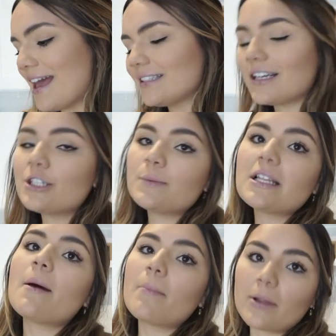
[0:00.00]
It's
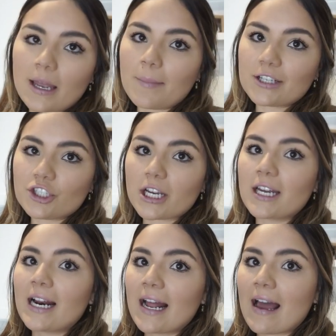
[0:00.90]
100% plant-based
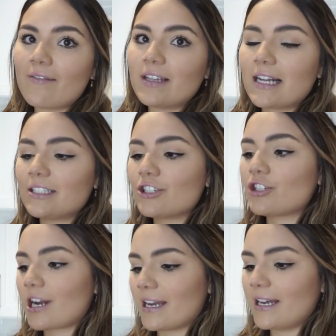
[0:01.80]
chicken, and I have yet to
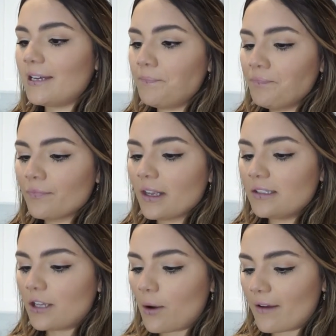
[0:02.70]
try it.
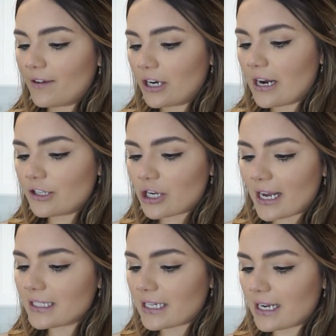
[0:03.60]
So I figured I'd
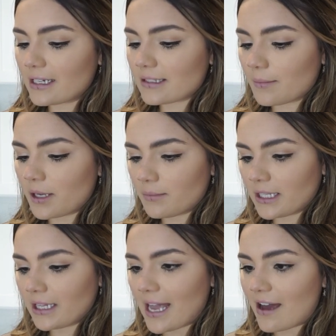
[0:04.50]
try it today because I'm
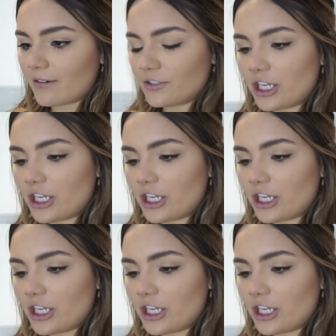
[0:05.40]
completely out of